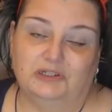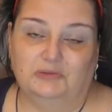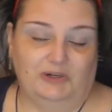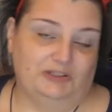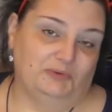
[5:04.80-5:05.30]

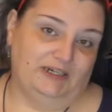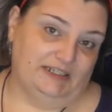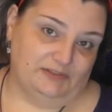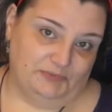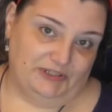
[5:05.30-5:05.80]
and wonder why it
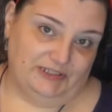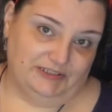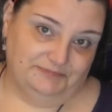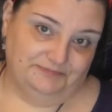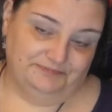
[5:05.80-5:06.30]
doesn't work.
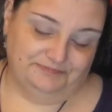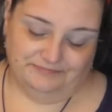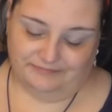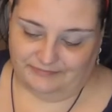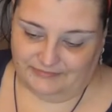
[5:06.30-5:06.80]

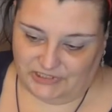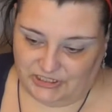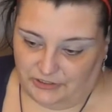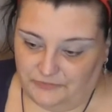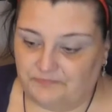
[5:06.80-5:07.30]
So,